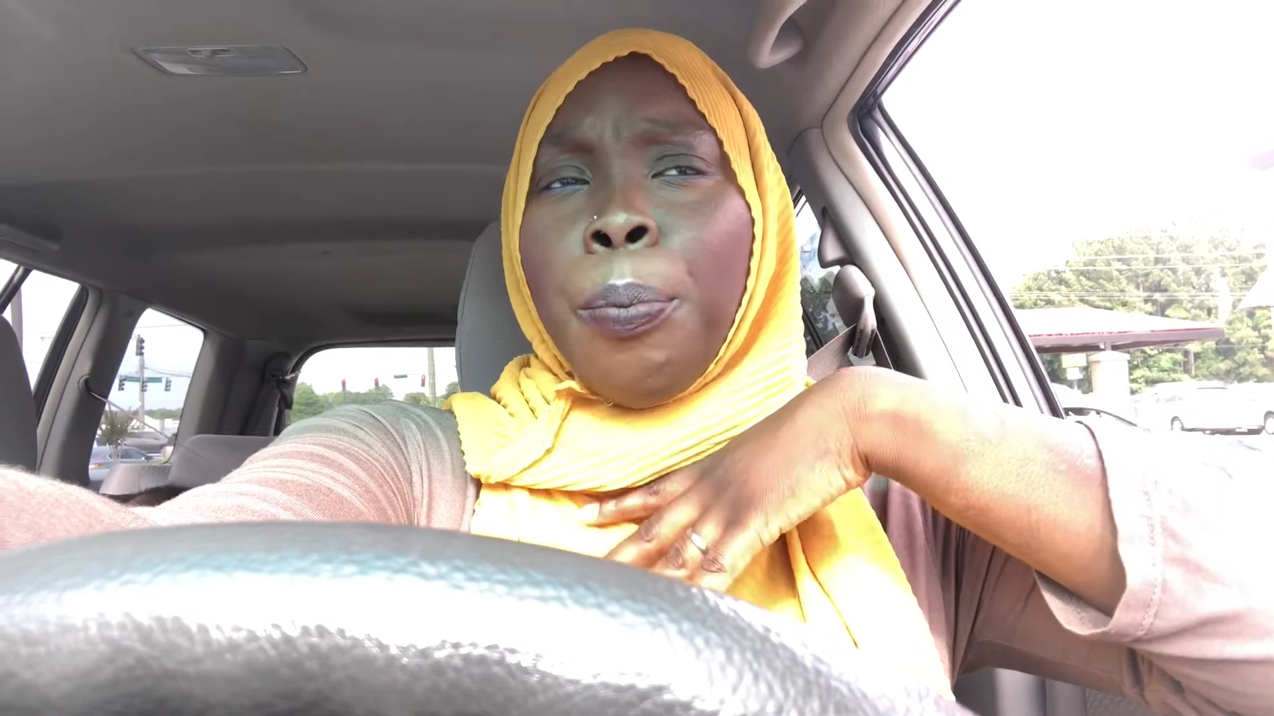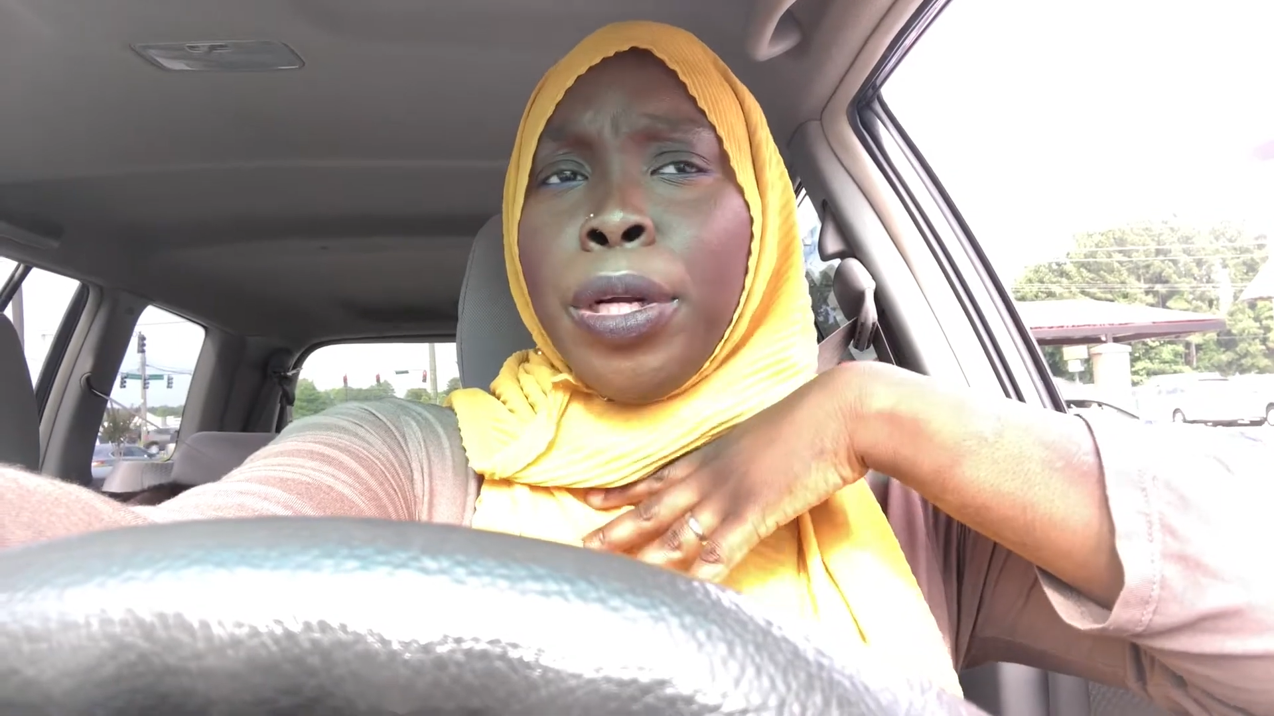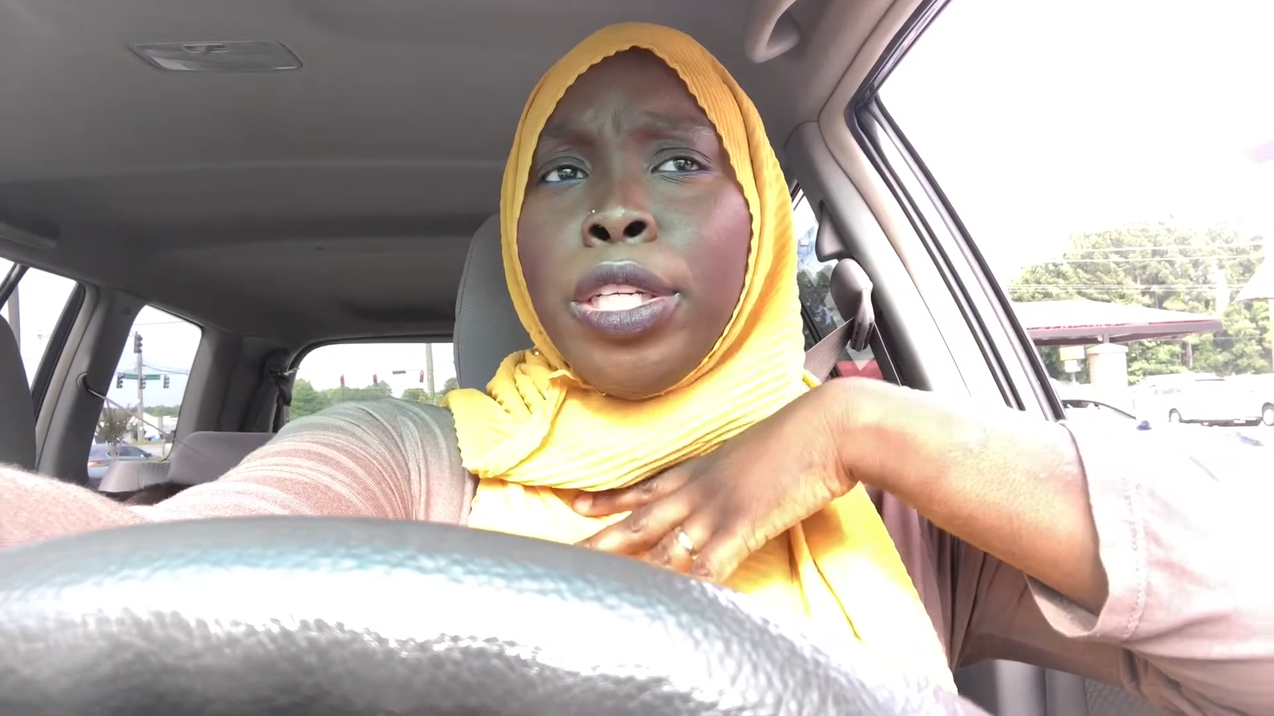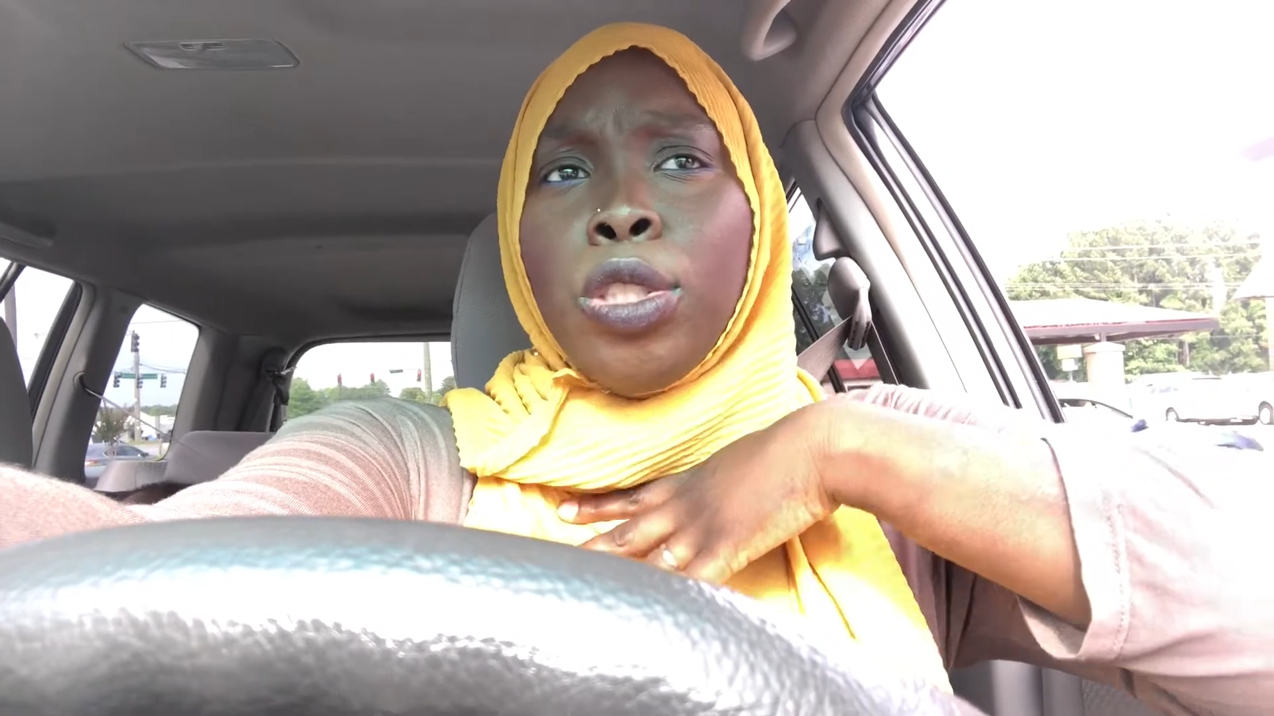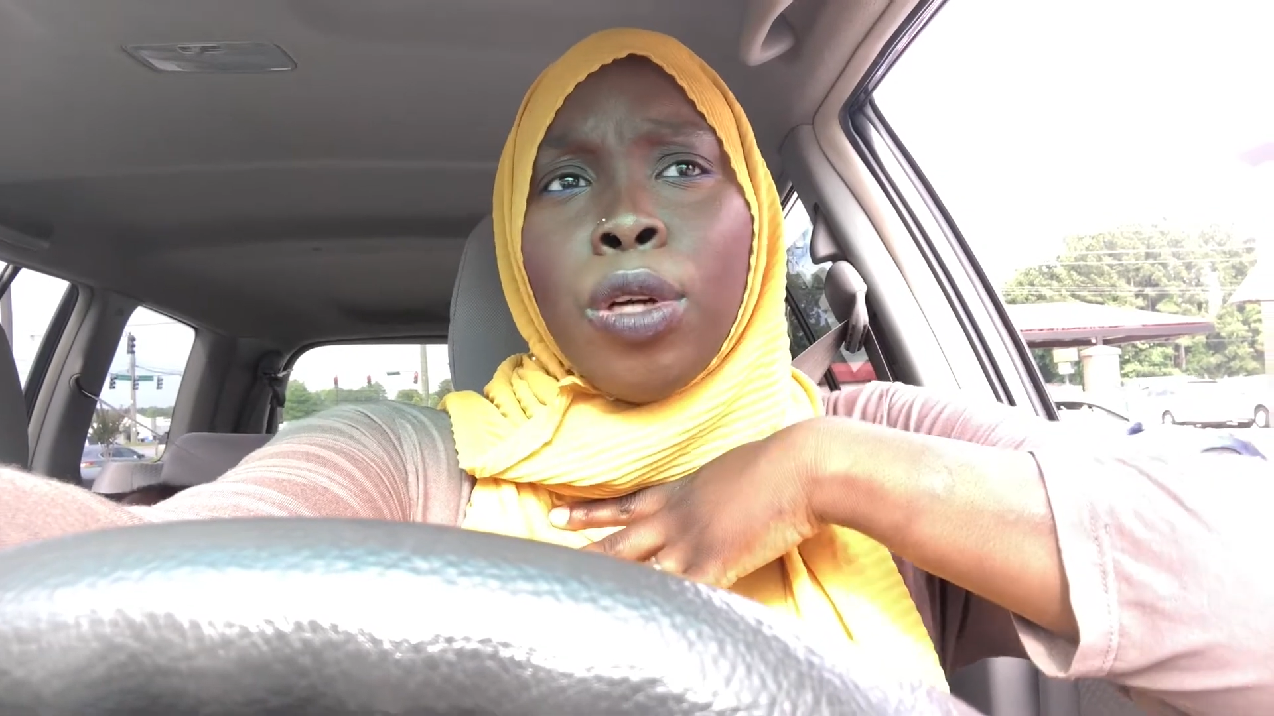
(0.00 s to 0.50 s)

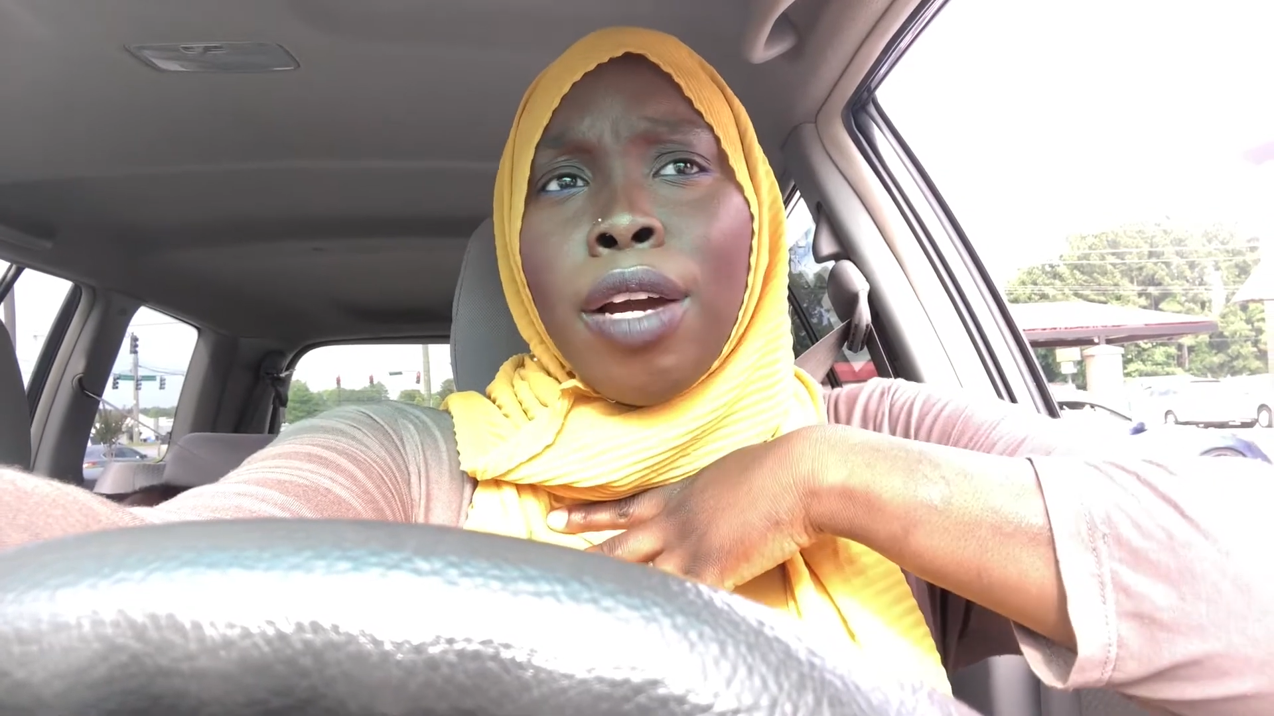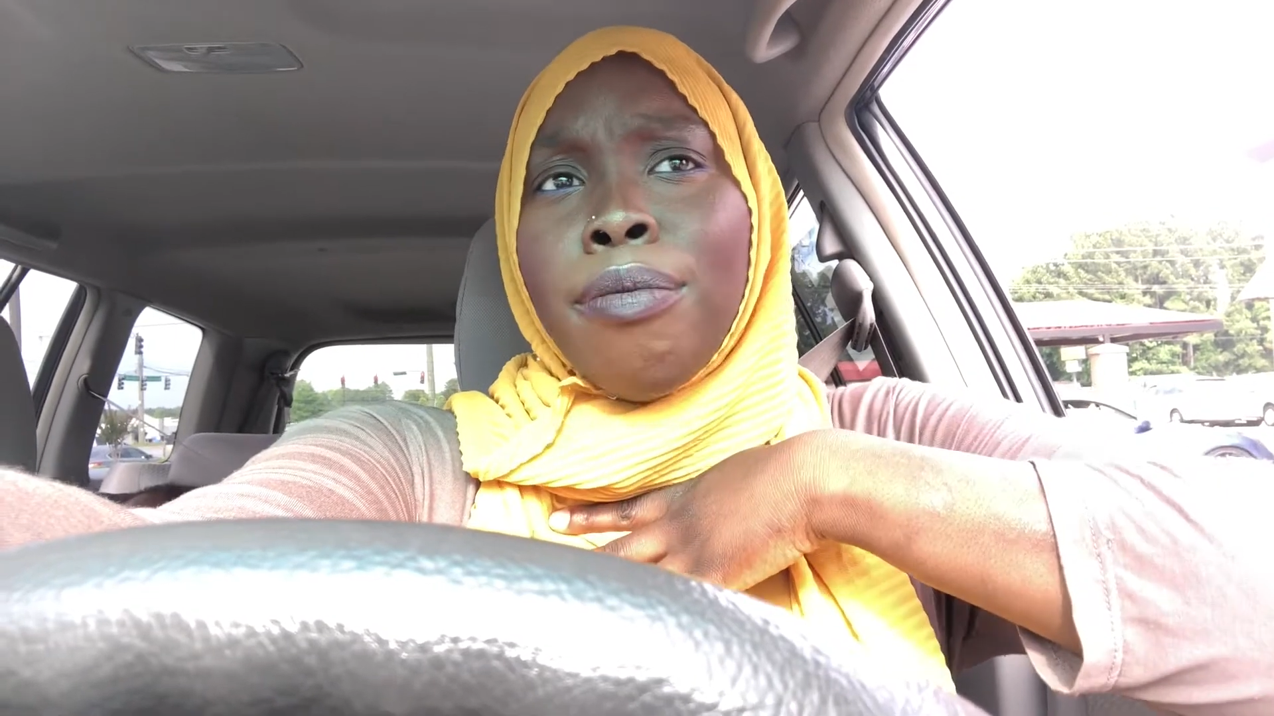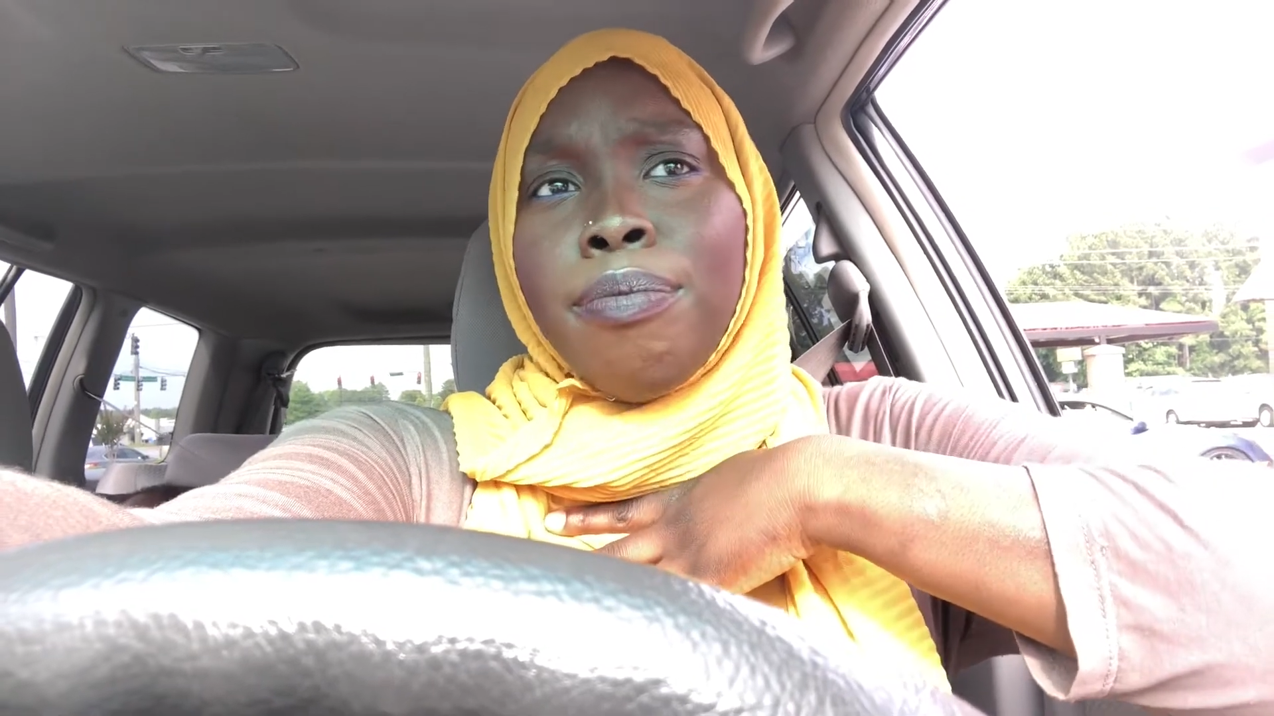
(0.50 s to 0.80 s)
pretty sure